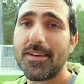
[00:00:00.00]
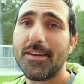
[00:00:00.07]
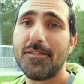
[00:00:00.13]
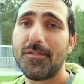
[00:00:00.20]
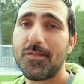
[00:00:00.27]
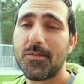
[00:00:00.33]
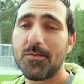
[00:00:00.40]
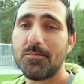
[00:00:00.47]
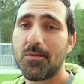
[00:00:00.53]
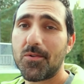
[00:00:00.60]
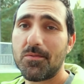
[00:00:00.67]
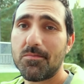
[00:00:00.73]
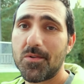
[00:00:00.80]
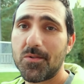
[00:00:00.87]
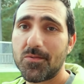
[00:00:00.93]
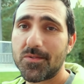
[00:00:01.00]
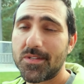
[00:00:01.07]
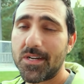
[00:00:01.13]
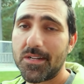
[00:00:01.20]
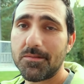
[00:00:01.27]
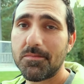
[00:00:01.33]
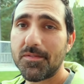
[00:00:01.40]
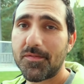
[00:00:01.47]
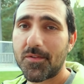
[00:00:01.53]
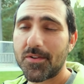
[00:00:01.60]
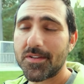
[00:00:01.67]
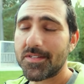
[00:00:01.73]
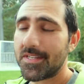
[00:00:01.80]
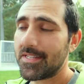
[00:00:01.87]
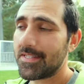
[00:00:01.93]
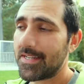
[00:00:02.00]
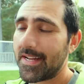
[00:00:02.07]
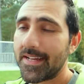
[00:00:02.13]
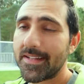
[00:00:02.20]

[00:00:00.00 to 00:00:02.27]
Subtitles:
a few more mows done before the season